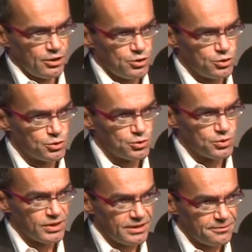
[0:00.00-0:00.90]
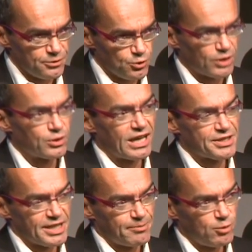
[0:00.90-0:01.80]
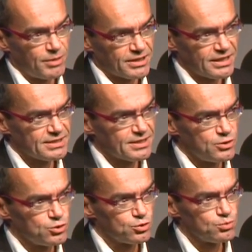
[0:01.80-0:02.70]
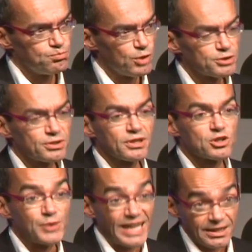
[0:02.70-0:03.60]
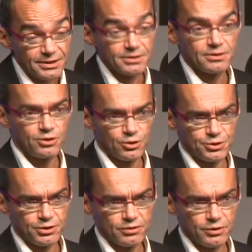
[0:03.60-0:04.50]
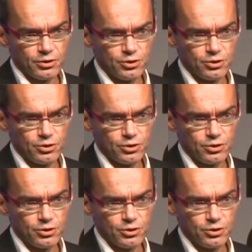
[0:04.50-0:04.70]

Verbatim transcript: you, if you are a large hypermarket, you must create your turnover.